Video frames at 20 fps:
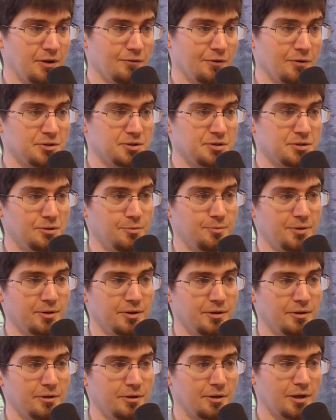we have a
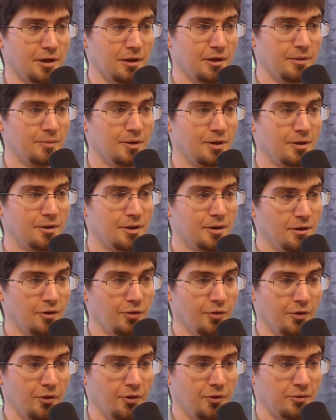two-player game
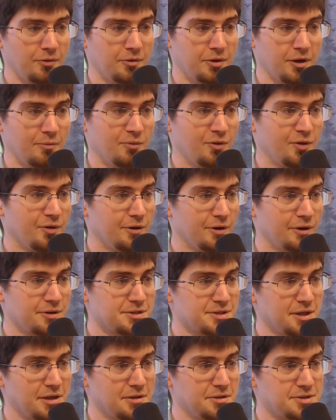in the game
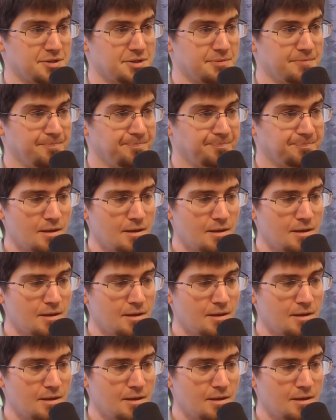theoretic sense.